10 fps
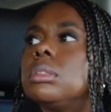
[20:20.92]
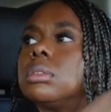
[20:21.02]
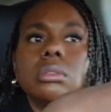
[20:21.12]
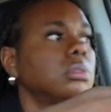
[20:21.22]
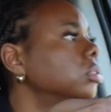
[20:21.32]

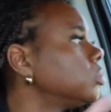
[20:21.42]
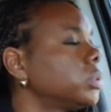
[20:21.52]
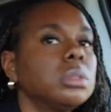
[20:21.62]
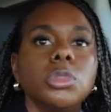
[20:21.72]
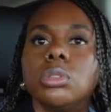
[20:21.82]
don't know
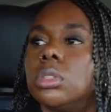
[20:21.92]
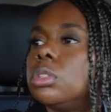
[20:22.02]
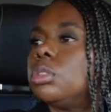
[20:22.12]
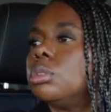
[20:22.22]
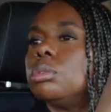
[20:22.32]
what I'm going
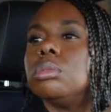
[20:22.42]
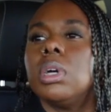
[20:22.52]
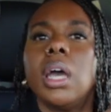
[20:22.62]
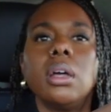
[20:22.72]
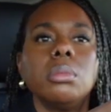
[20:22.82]
to
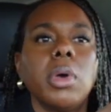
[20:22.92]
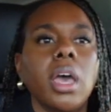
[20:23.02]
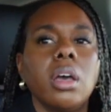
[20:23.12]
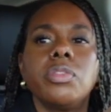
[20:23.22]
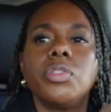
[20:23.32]

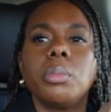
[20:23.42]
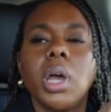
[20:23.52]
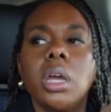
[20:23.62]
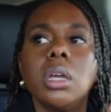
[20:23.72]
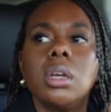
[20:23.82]
have for
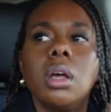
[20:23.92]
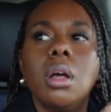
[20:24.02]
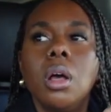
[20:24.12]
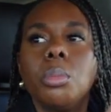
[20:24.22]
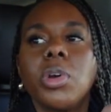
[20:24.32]
my
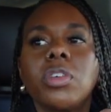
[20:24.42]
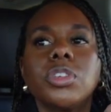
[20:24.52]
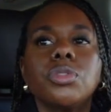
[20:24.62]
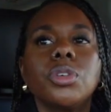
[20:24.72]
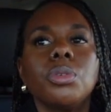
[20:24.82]

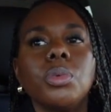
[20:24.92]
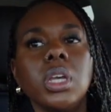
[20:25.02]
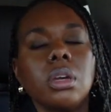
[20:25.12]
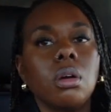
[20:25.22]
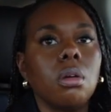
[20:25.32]
breakfast for the
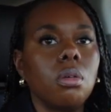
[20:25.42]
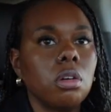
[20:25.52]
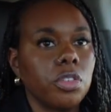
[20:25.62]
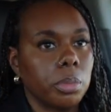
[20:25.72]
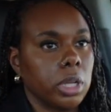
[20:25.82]
week
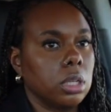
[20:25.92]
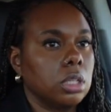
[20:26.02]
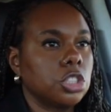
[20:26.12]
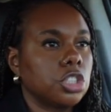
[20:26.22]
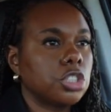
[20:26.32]
or for my
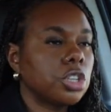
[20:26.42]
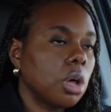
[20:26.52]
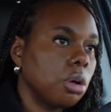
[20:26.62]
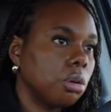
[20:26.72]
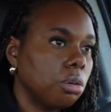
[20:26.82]
lunch. So
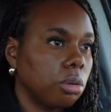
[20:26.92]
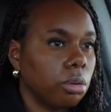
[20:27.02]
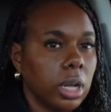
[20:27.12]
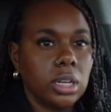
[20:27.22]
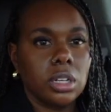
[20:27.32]

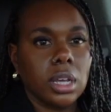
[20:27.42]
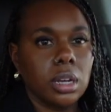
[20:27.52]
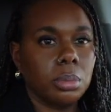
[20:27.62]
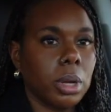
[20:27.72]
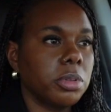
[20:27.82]
I need to
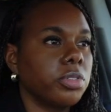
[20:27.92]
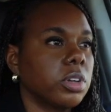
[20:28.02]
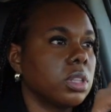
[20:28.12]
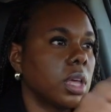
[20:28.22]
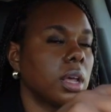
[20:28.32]
kind of probably
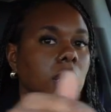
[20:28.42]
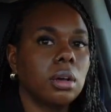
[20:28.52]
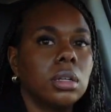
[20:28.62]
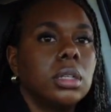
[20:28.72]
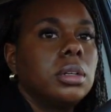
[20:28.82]
figure that
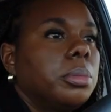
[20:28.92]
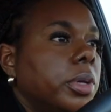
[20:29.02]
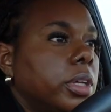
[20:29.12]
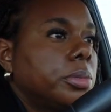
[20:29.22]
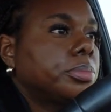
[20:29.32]
out a little
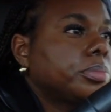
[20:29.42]
bit.